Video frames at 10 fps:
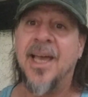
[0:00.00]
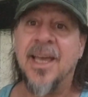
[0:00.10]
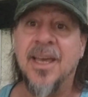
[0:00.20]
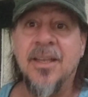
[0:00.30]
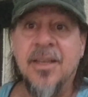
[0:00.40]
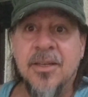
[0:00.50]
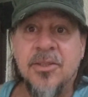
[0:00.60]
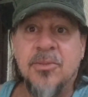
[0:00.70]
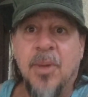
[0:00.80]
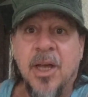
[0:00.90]
it
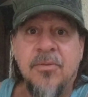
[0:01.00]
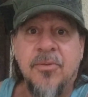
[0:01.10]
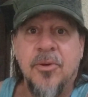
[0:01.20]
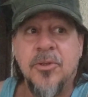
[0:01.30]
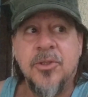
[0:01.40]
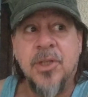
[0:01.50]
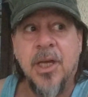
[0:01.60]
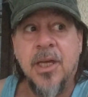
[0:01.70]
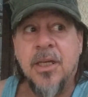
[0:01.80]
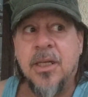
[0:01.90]
is my first
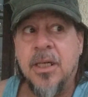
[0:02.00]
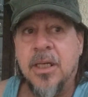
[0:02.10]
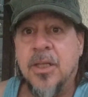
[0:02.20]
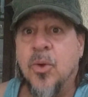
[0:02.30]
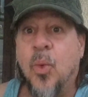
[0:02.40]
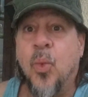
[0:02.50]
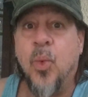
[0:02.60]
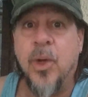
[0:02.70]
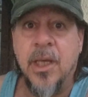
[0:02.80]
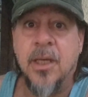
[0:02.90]
day in
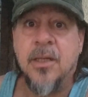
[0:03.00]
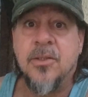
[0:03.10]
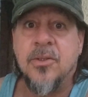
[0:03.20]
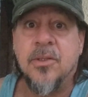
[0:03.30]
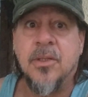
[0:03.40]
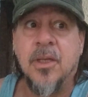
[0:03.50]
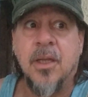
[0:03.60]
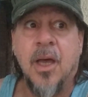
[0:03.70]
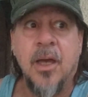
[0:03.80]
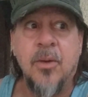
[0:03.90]
weeks that
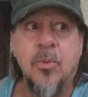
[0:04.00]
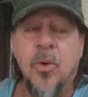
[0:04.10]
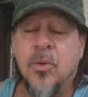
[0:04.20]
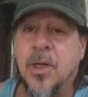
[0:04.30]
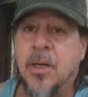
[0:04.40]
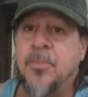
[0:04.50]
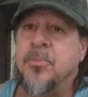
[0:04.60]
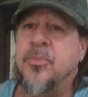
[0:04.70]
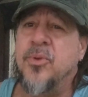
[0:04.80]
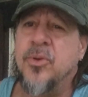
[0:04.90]
I woke up
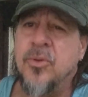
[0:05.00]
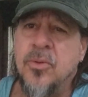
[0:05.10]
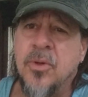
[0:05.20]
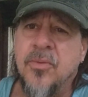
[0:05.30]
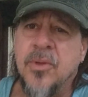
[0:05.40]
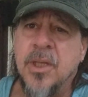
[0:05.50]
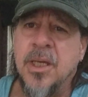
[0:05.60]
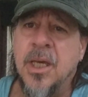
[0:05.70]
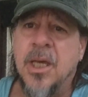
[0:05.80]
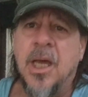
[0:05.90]
beautifully.
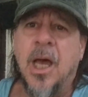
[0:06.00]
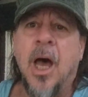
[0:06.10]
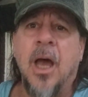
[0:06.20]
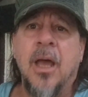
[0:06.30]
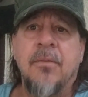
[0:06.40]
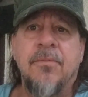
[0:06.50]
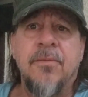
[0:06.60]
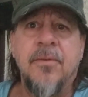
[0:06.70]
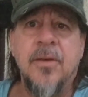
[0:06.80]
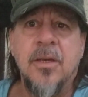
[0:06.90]
I
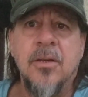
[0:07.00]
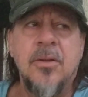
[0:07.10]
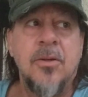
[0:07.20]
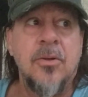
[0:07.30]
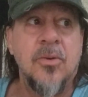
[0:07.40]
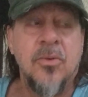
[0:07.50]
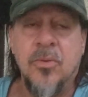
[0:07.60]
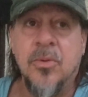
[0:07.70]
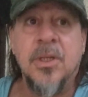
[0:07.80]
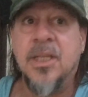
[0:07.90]
feel
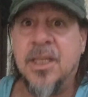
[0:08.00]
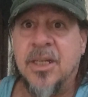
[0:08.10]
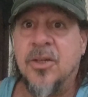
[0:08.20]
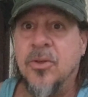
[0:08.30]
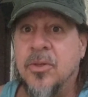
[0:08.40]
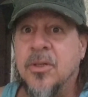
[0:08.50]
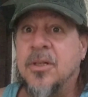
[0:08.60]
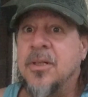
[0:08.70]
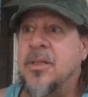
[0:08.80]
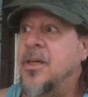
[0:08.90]
really good.